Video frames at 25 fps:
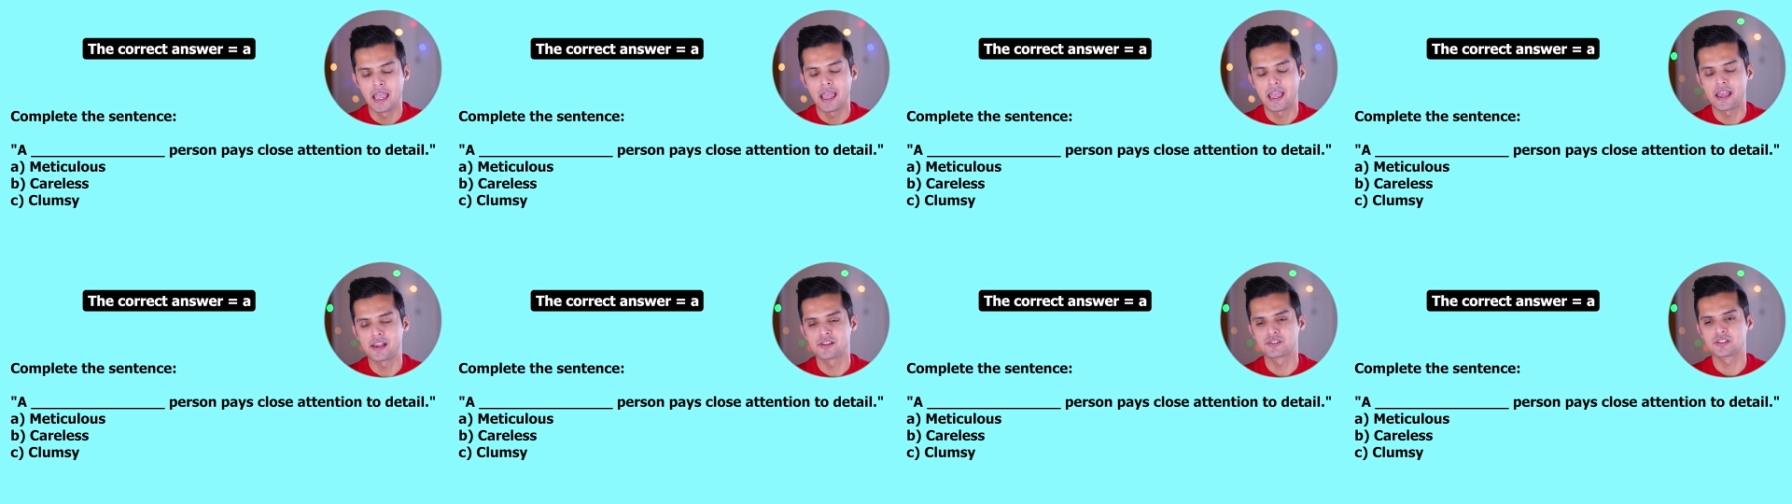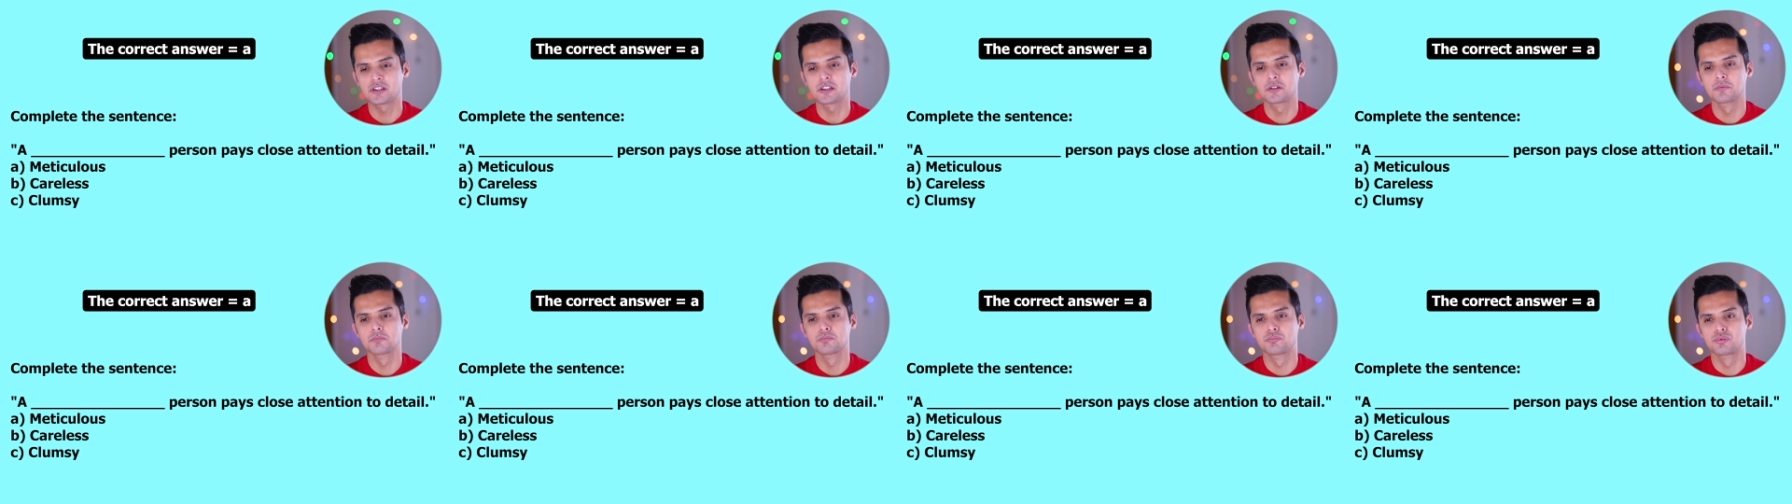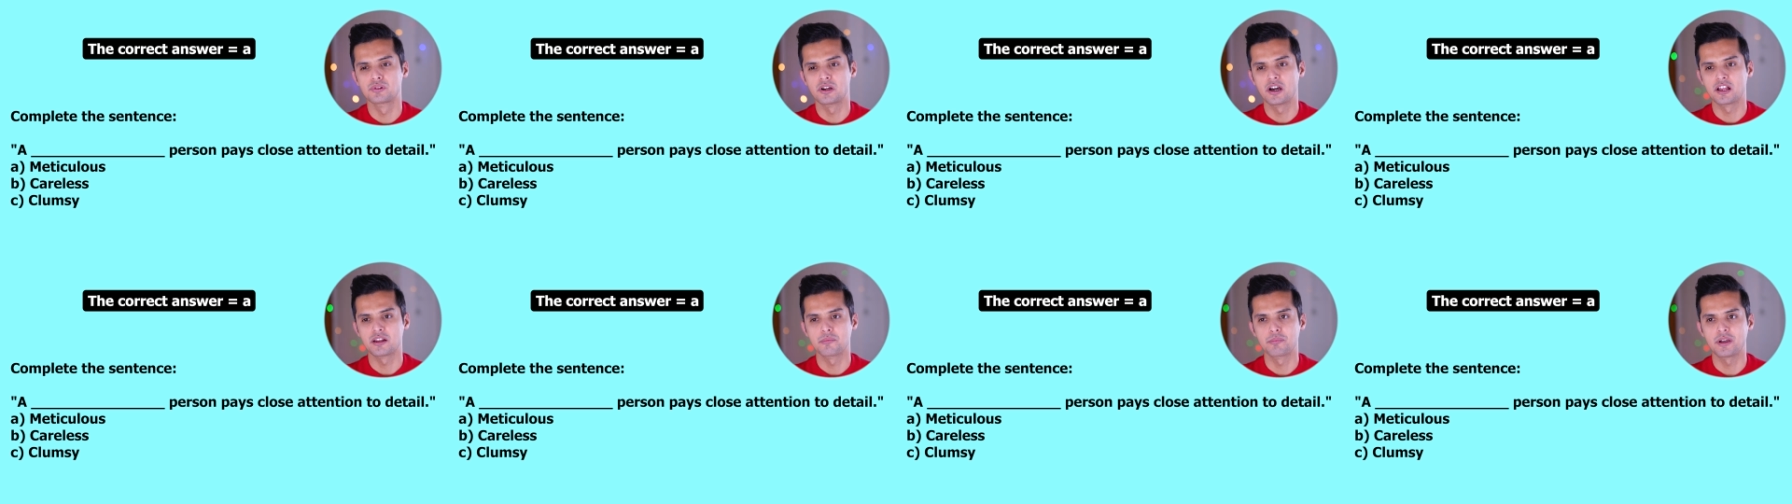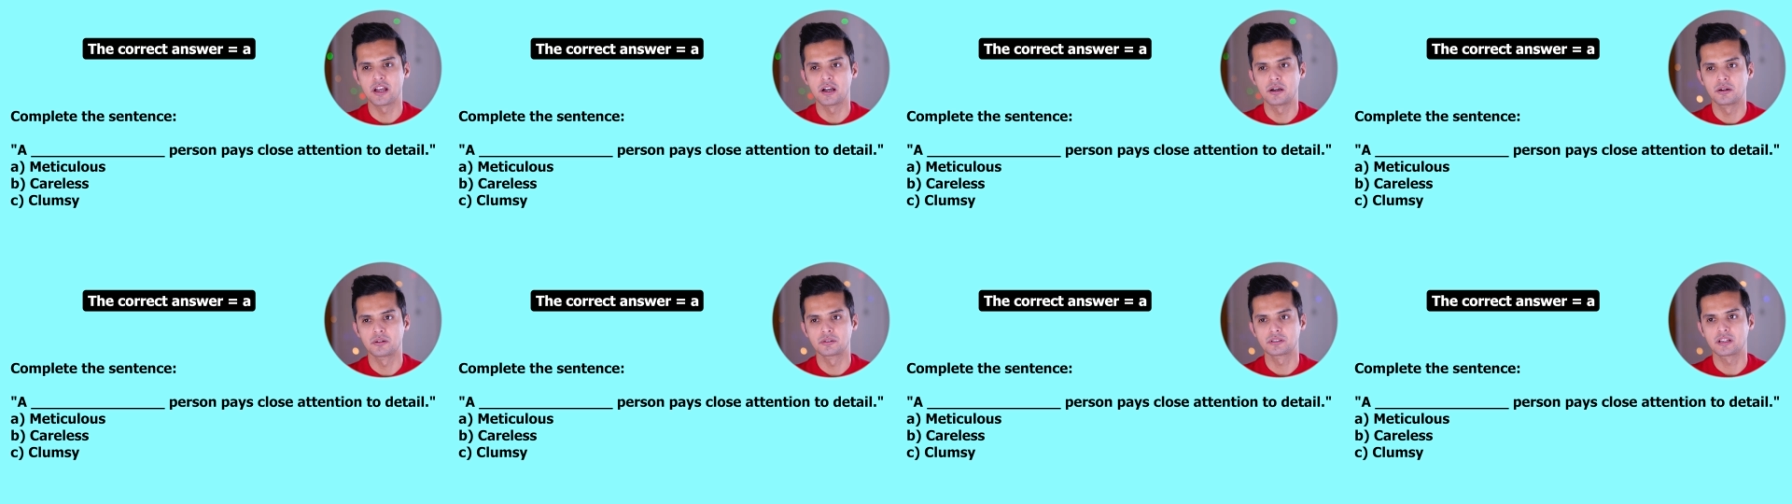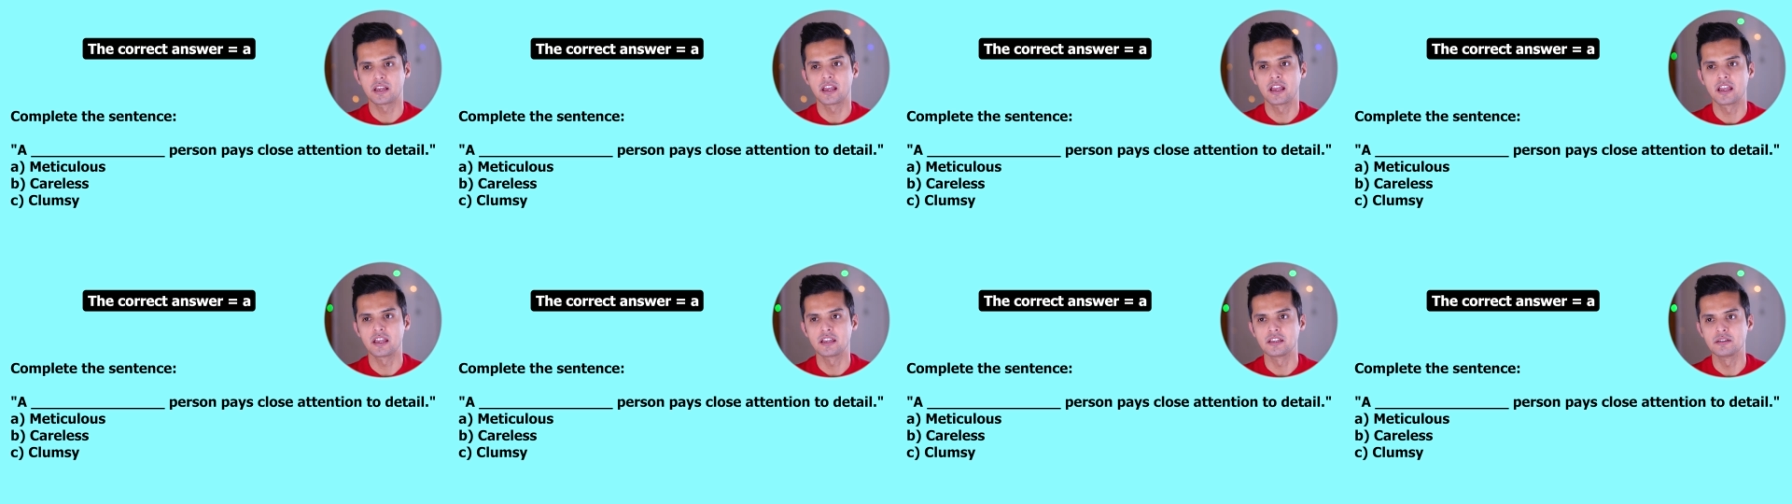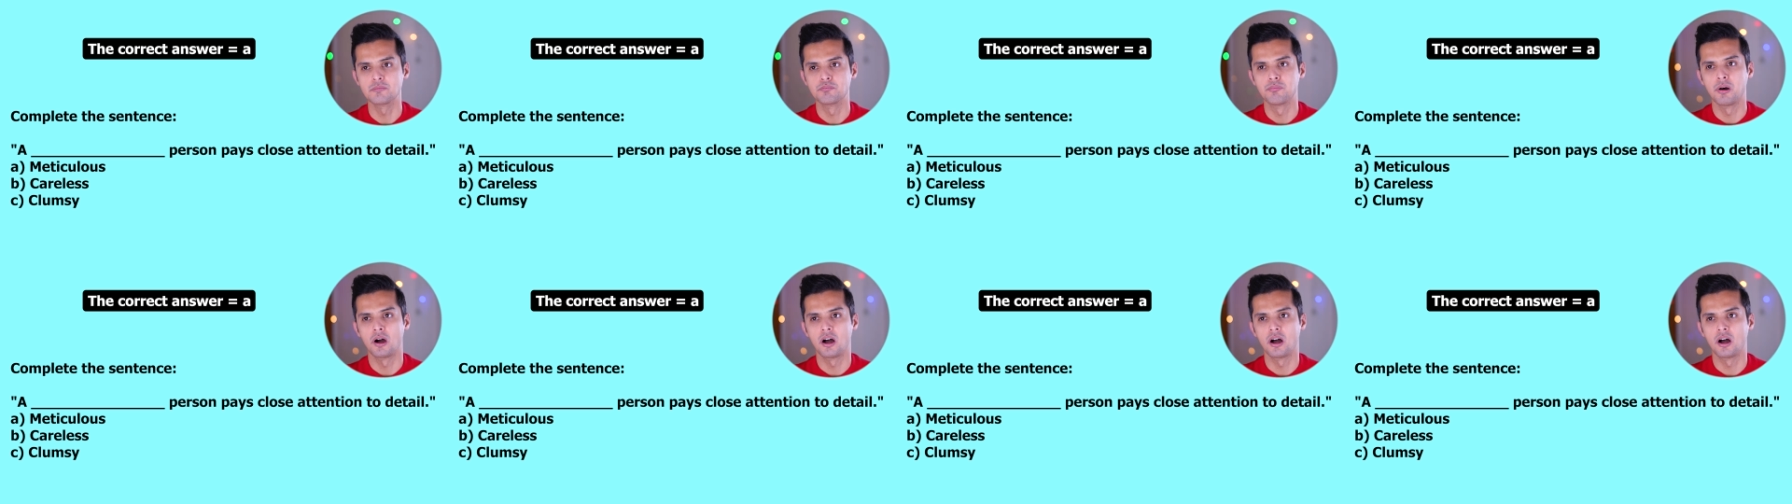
Has it brought about a